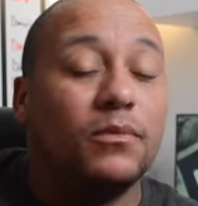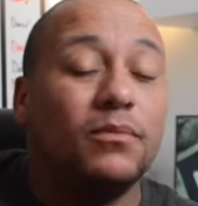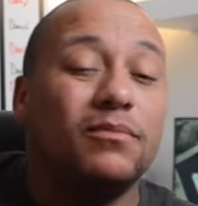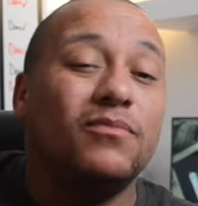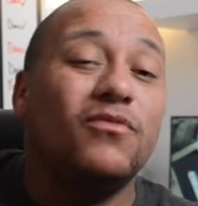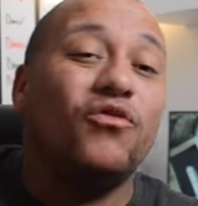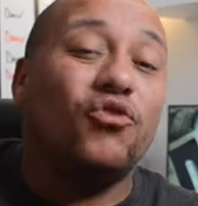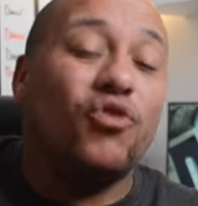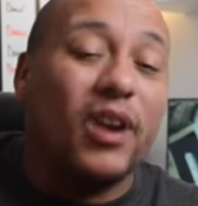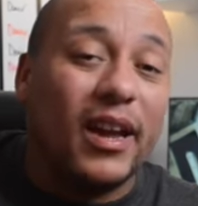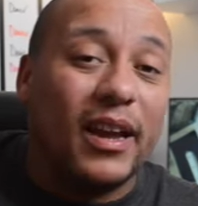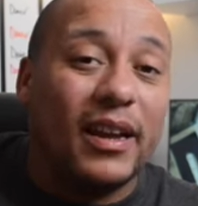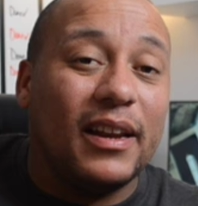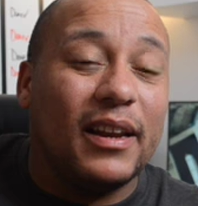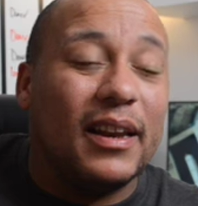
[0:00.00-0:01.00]

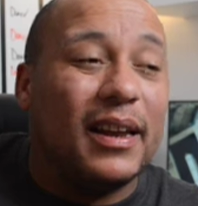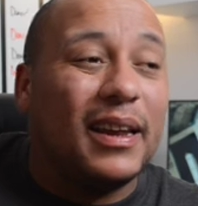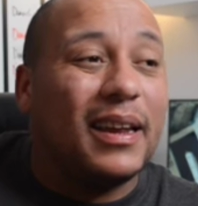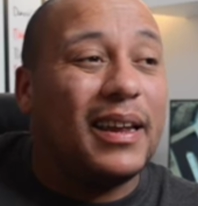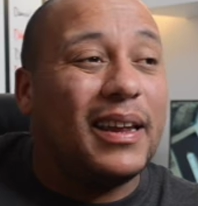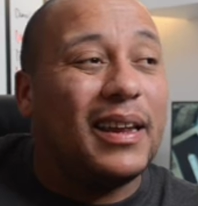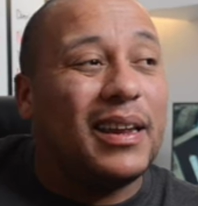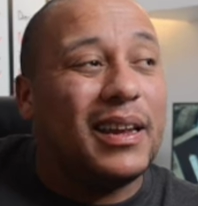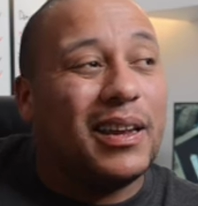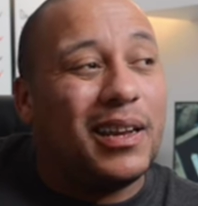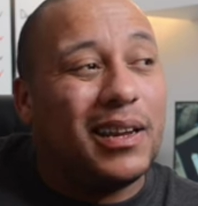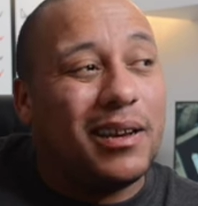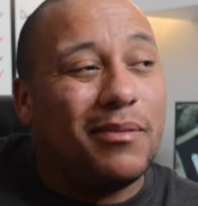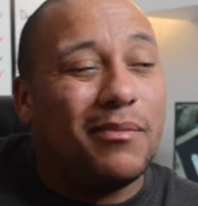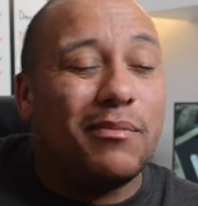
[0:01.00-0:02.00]

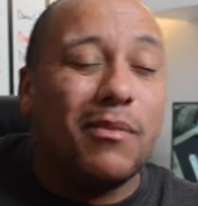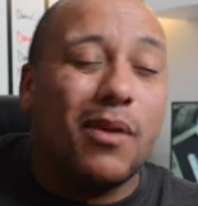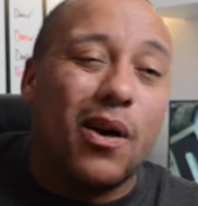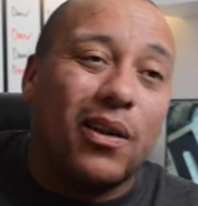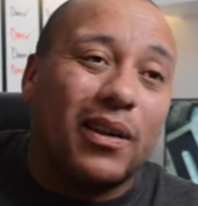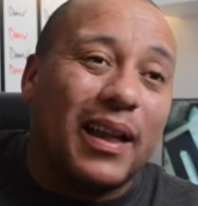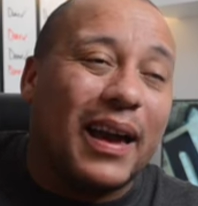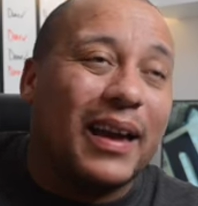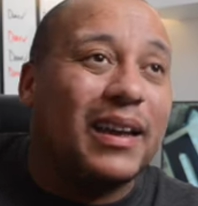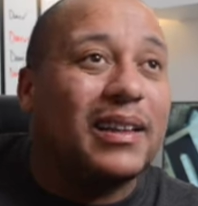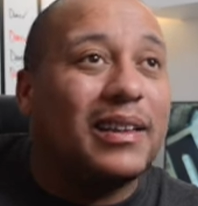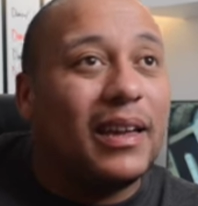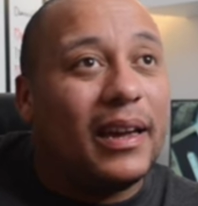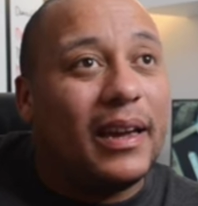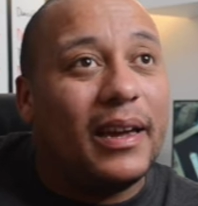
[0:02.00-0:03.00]
Really more
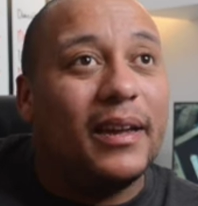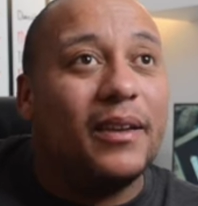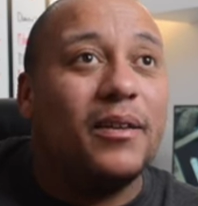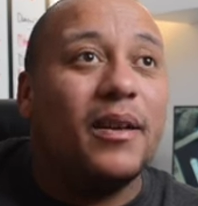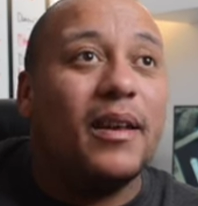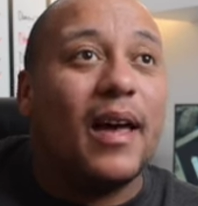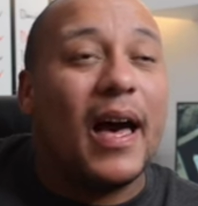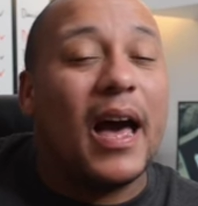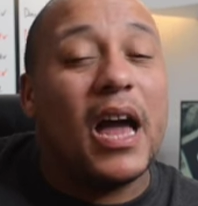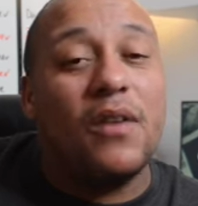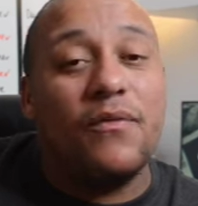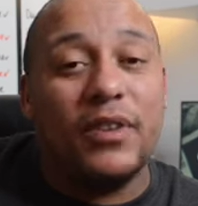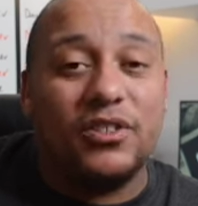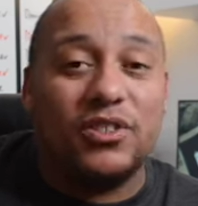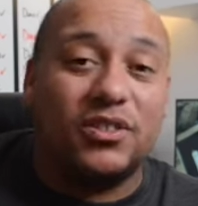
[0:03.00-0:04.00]
likely in high
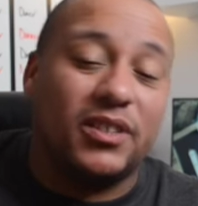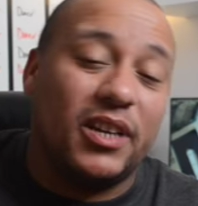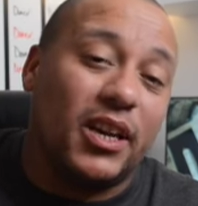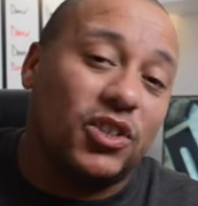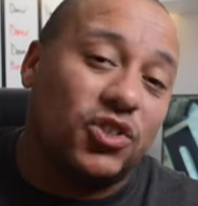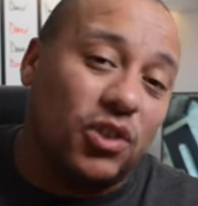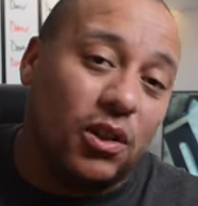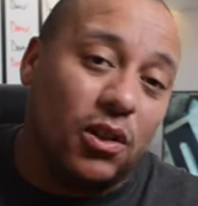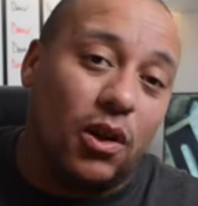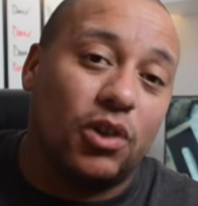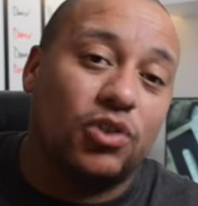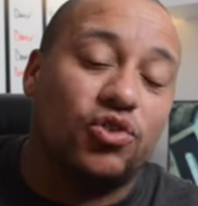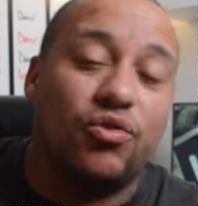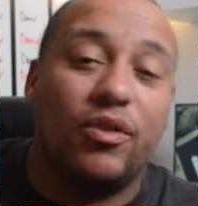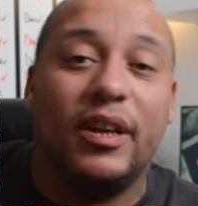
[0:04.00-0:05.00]
vegetation, a lot of
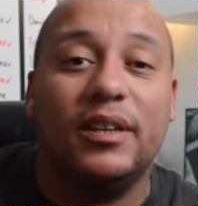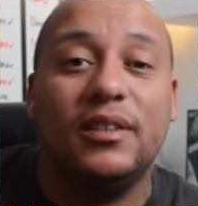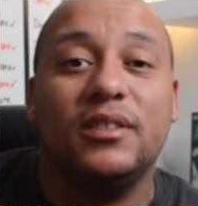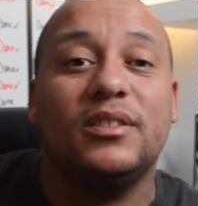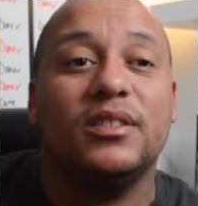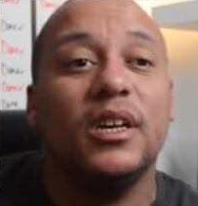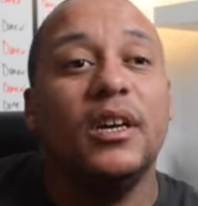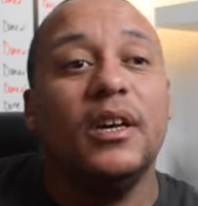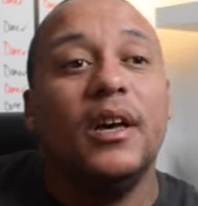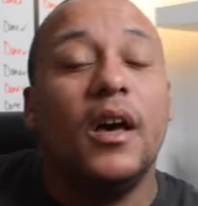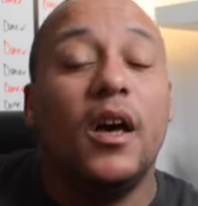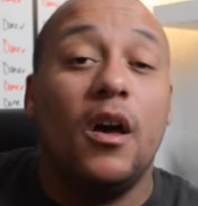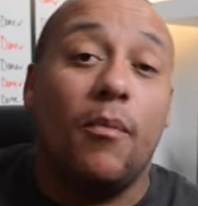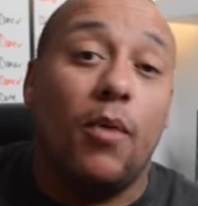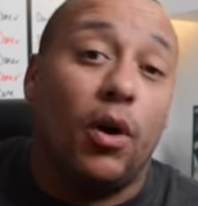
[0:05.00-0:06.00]
trees,
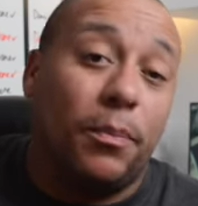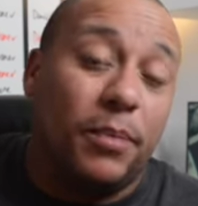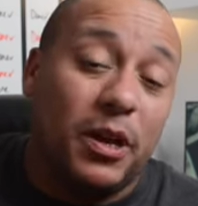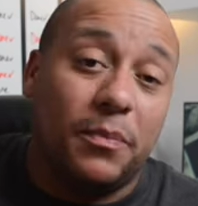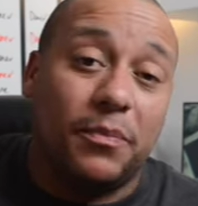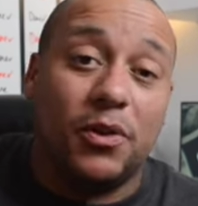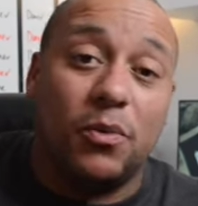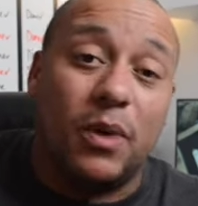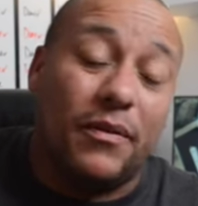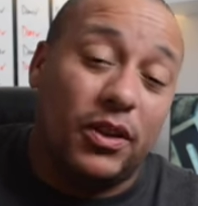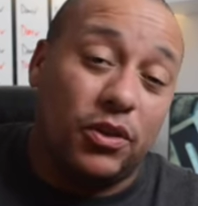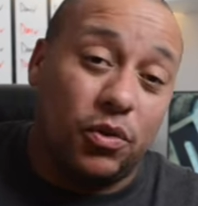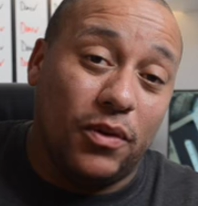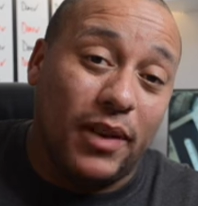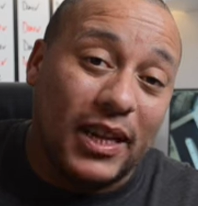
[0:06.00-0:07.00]
or people who have it
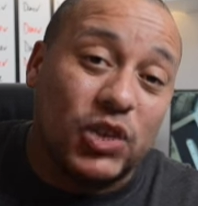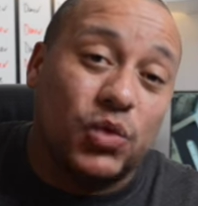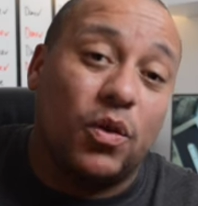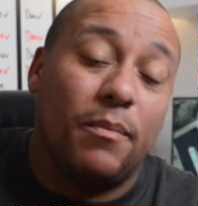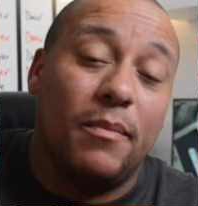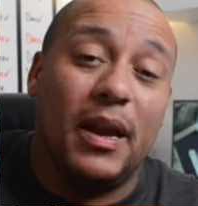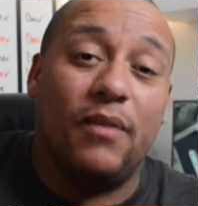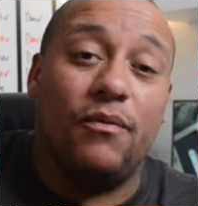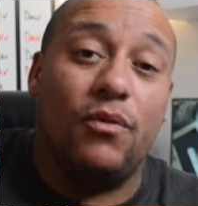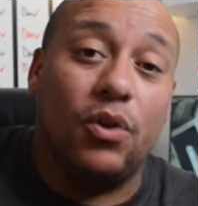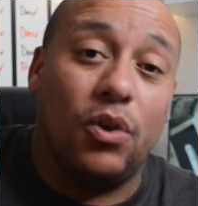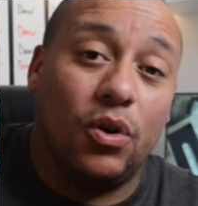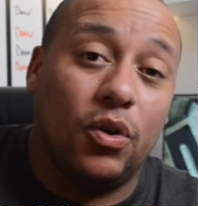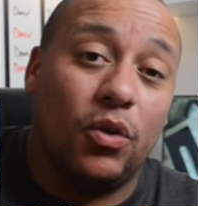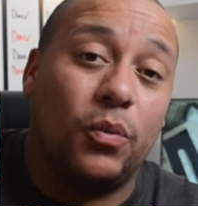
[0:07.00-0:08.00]
done next to a main
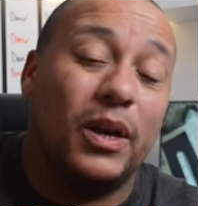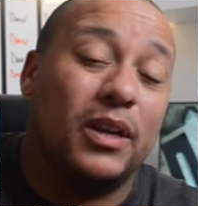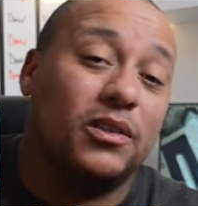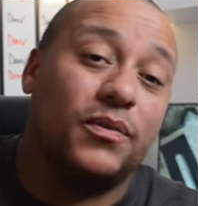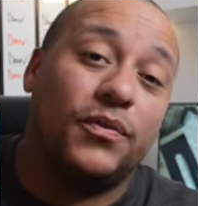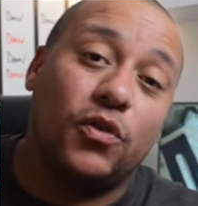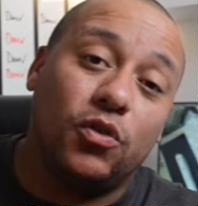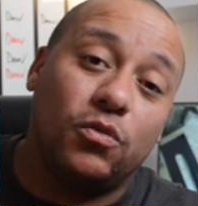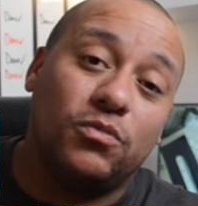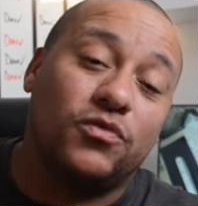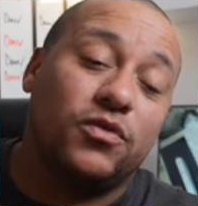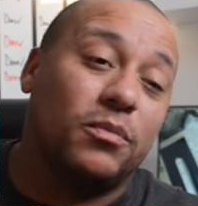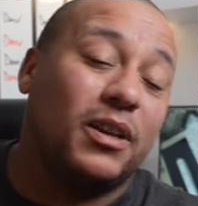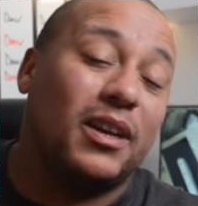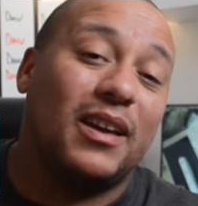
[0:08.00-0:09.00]
road where there's fumes
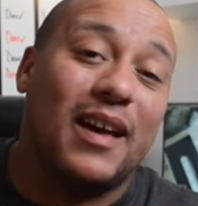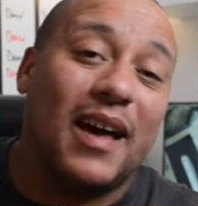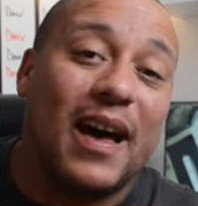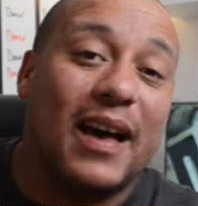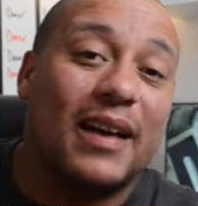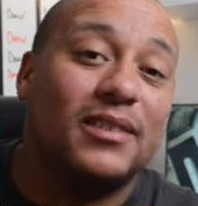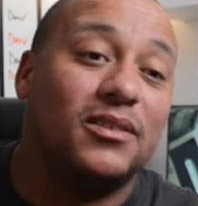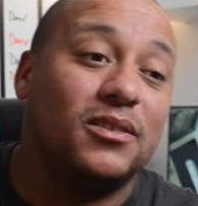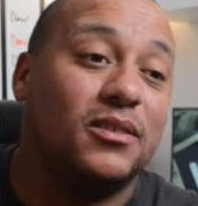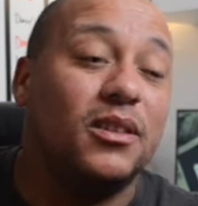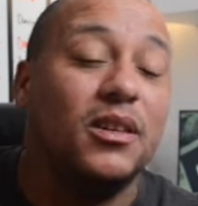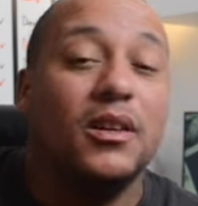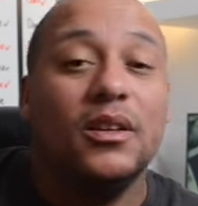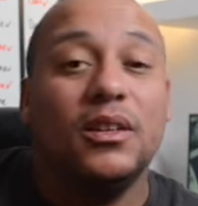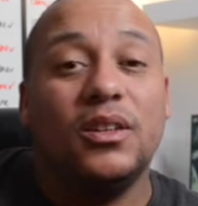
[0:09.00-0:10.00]
from the cars and,
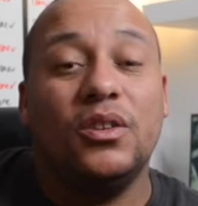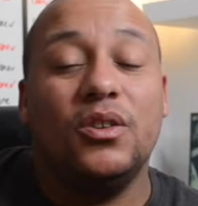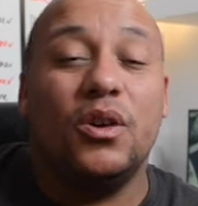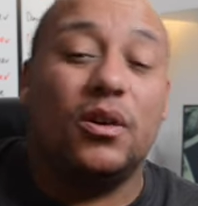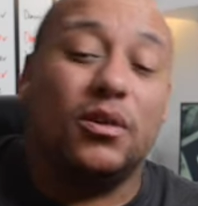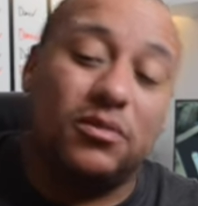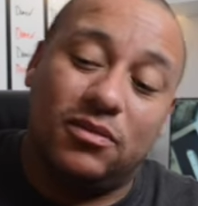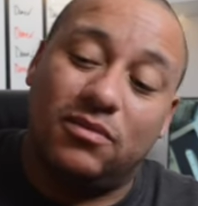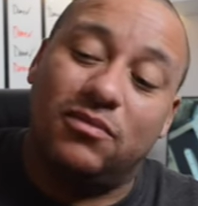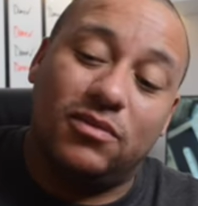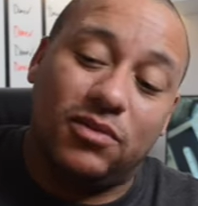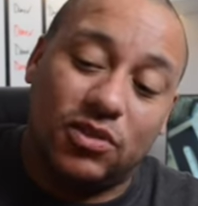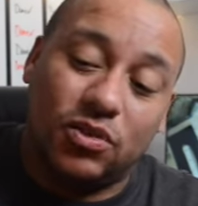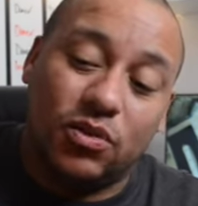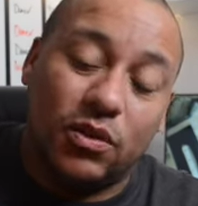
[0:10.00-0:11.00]
you know,
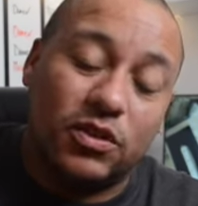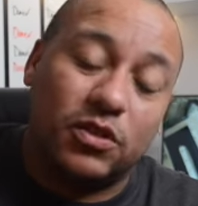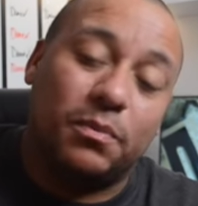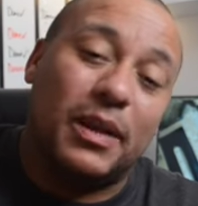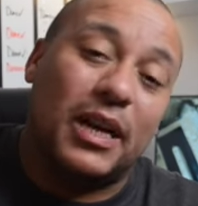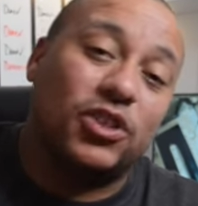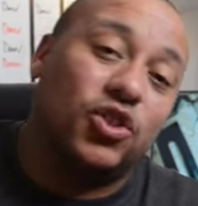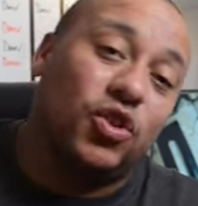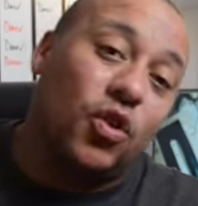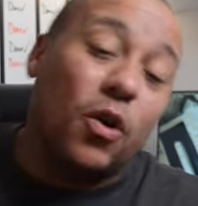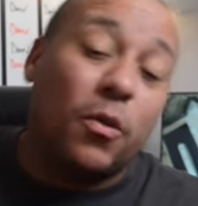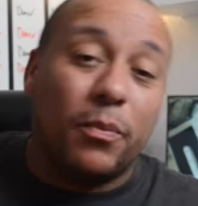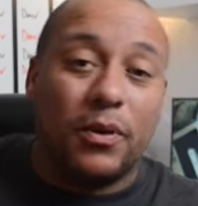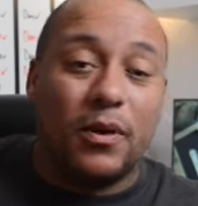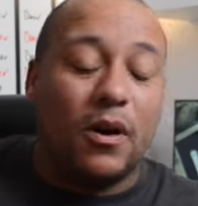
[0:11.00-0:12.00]
stuff splashing
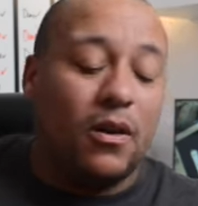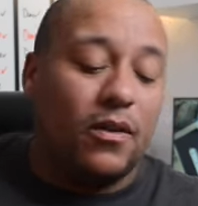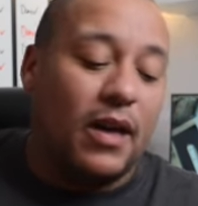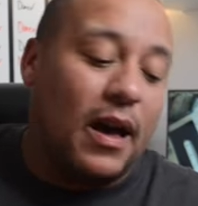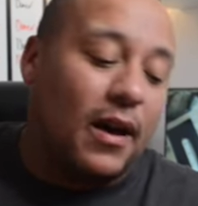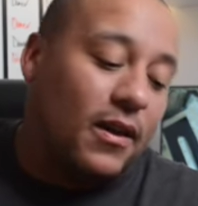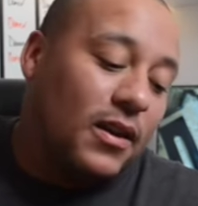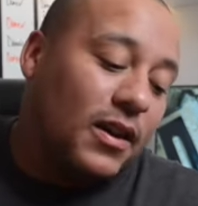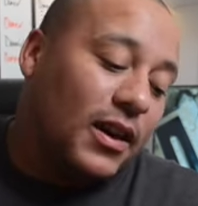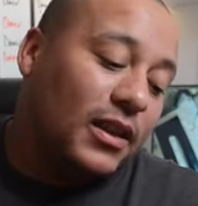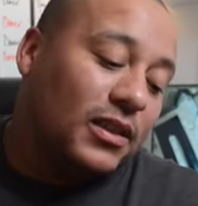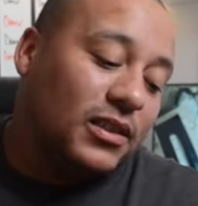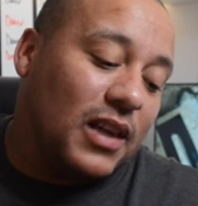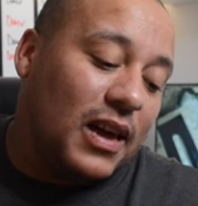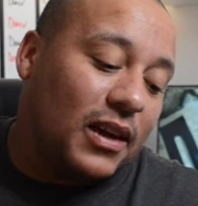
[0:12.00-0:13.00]
up and all that.
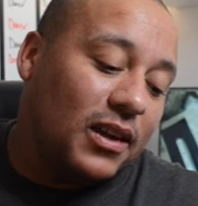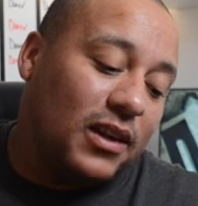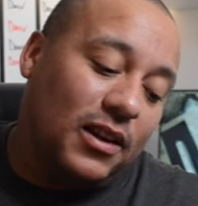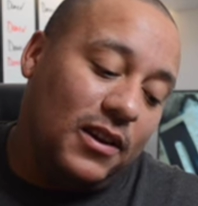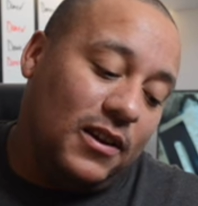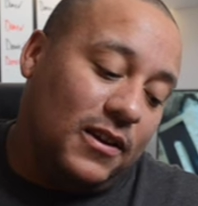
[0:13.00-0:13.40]
It's like